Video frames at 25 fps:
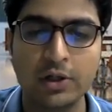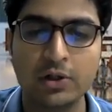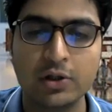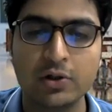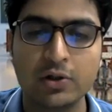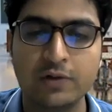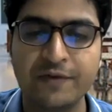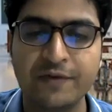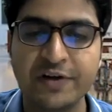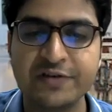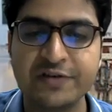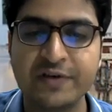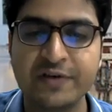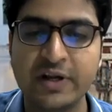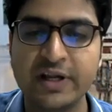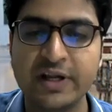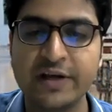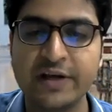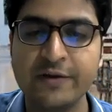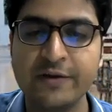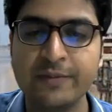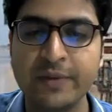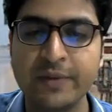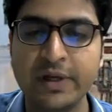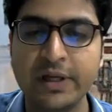So which will
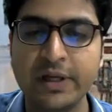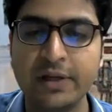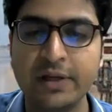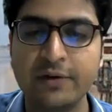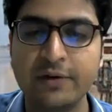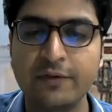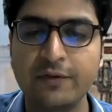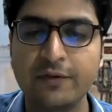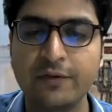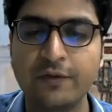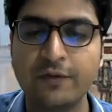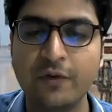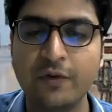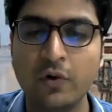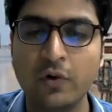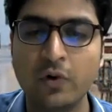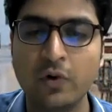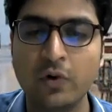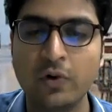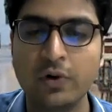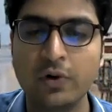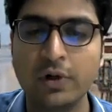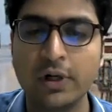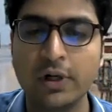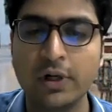give me
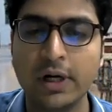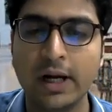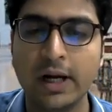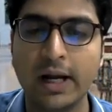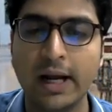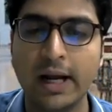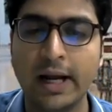4